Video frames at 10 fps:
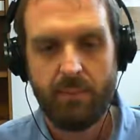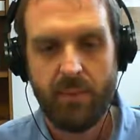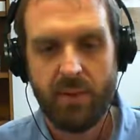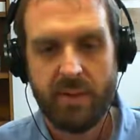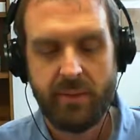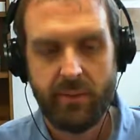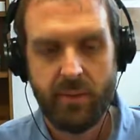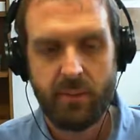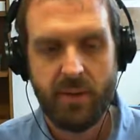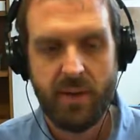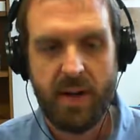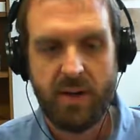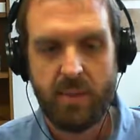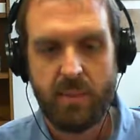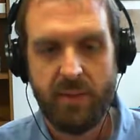most of them turn
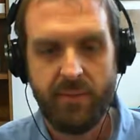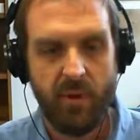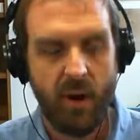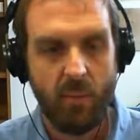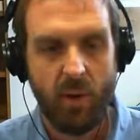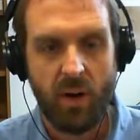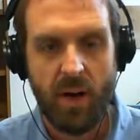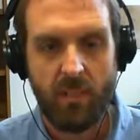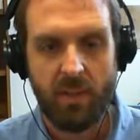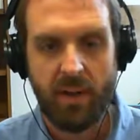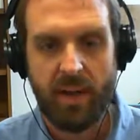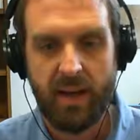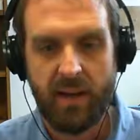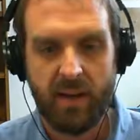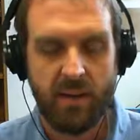out to be far more
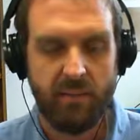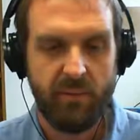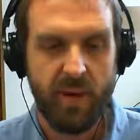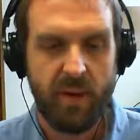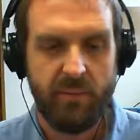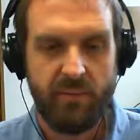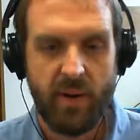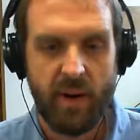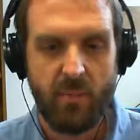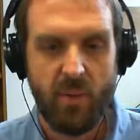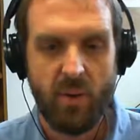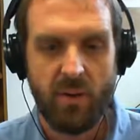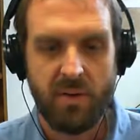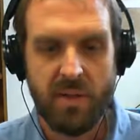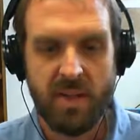complicated and involve far
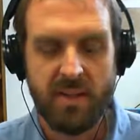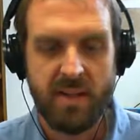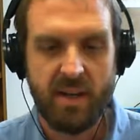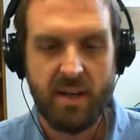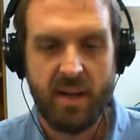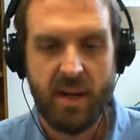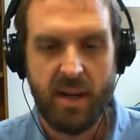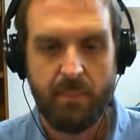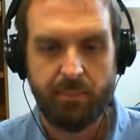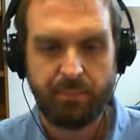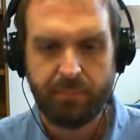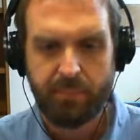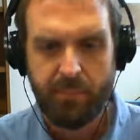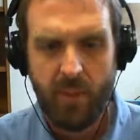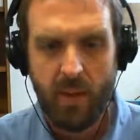more genes at a time.
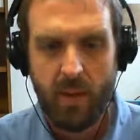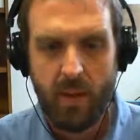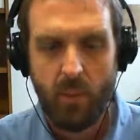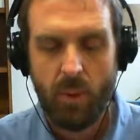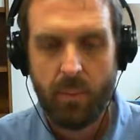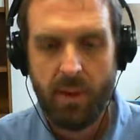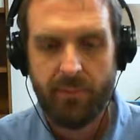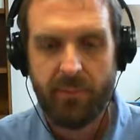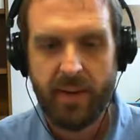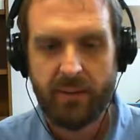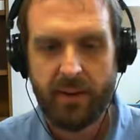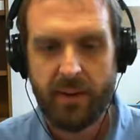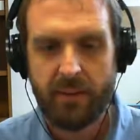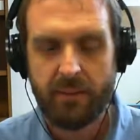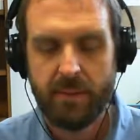One of my
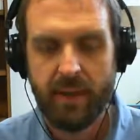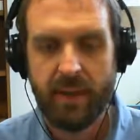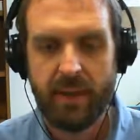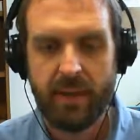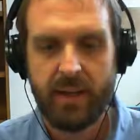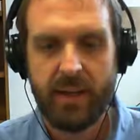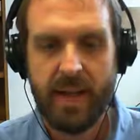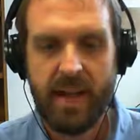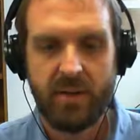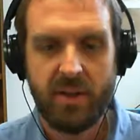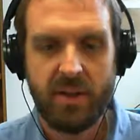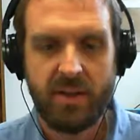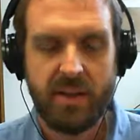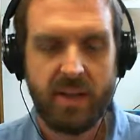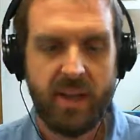favorite
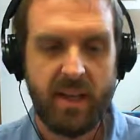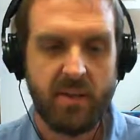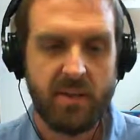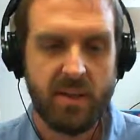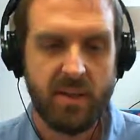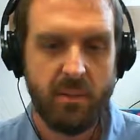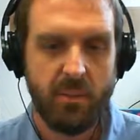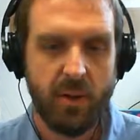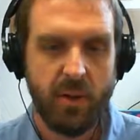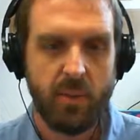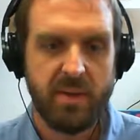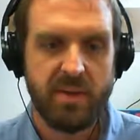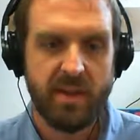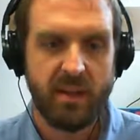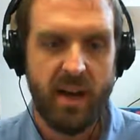analogies that they used in the book
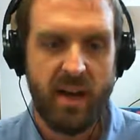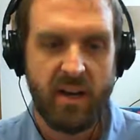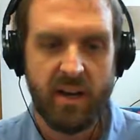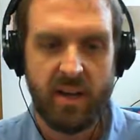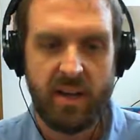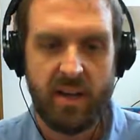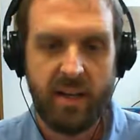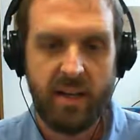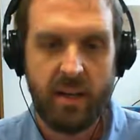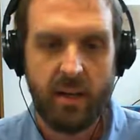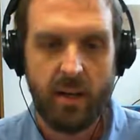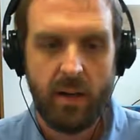was the lock and key